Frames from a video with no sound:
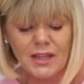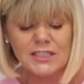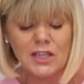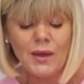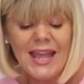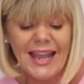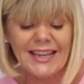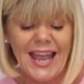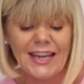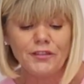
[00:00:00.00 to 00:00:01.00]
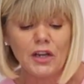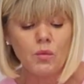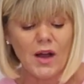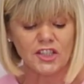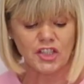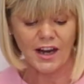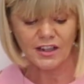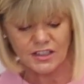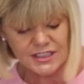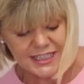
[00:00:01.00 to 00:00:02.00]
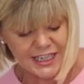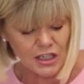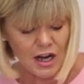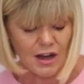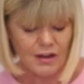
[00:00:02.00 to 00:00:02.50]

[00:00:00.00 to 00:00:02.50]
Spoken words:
so again, if you watch our treatment